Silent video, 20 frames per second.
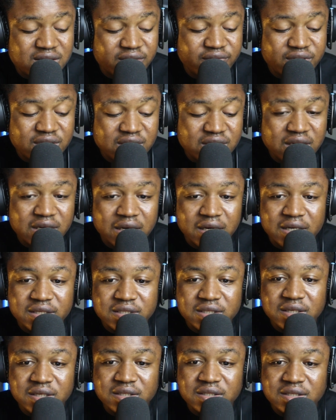
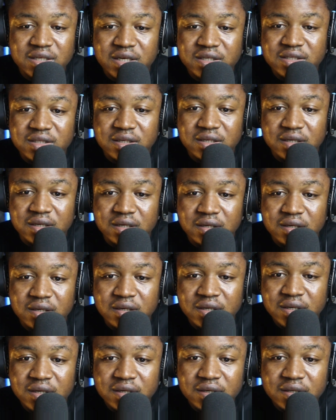Cedis. That's
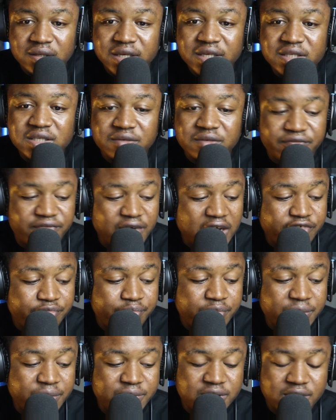
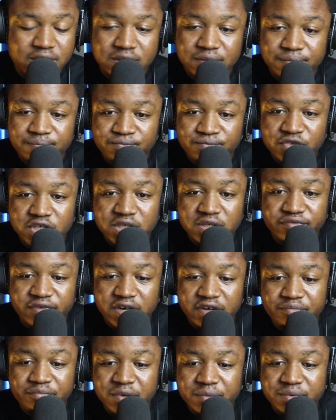35
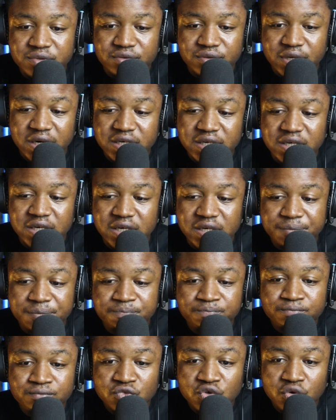pips right there
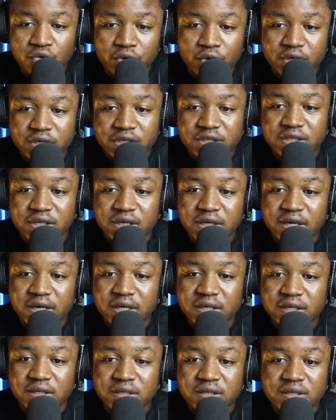on it. And
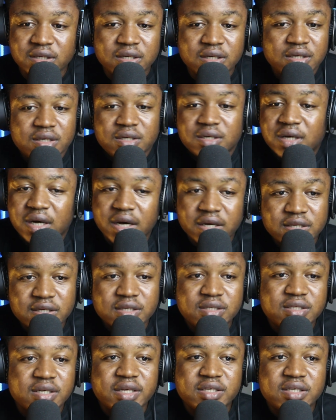I
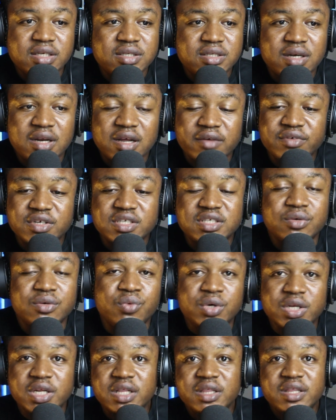just love it.
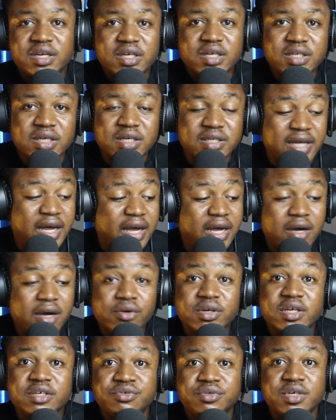Within 3 days, I
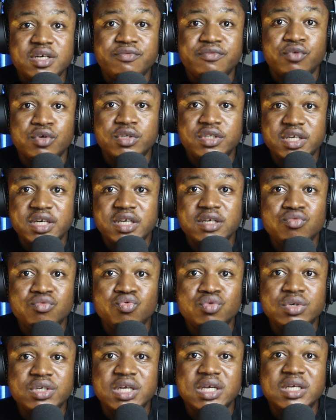held a trade for 3
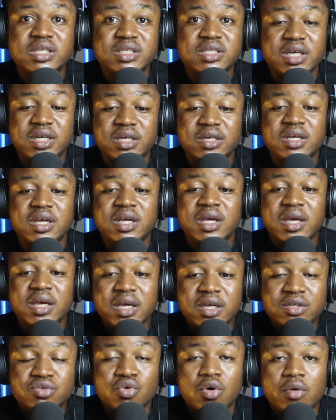good days, and
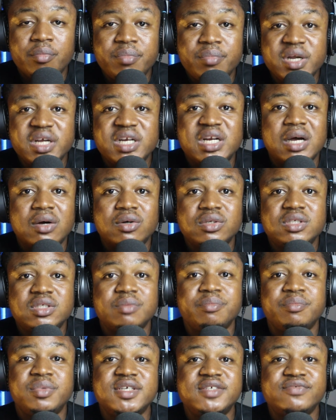it all played
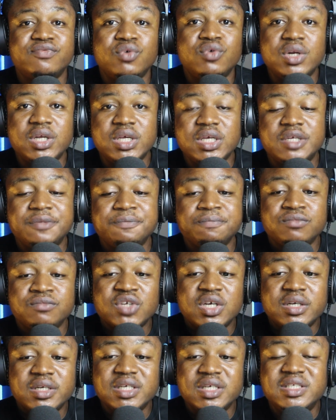out peacefully.
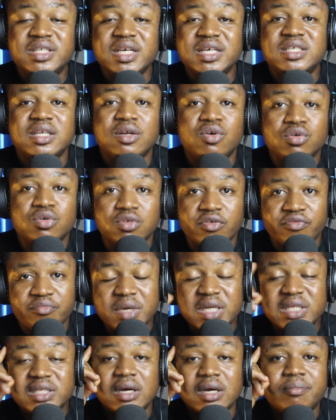This takes a lot of
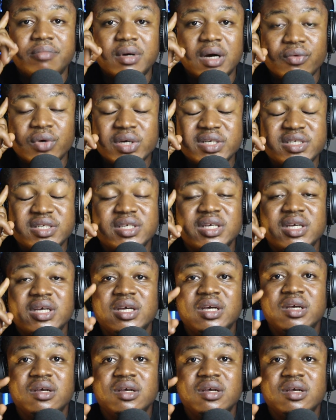mental prowess.